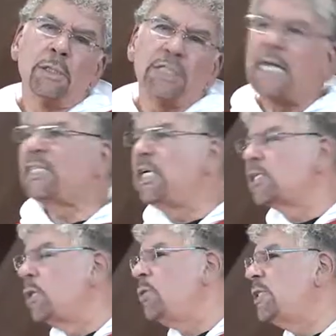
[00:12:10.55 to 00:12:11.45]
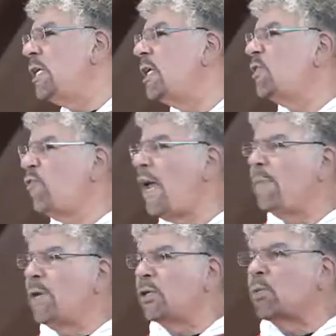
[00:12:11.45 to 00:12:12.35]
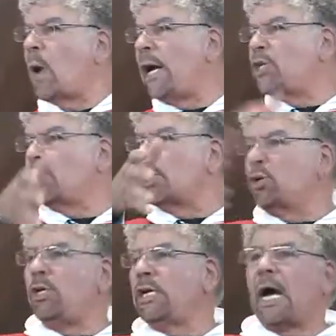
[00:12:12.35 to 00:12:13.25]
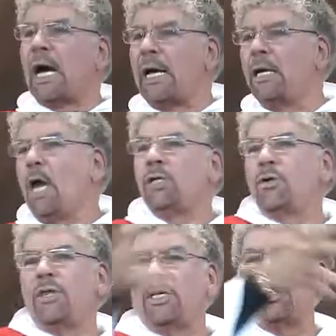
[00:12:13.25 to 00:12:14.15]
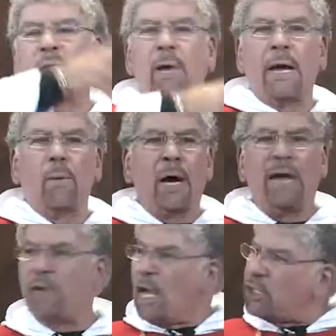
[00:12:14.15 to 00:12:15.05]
says he's losing his faith because why should a good God do this to my wife?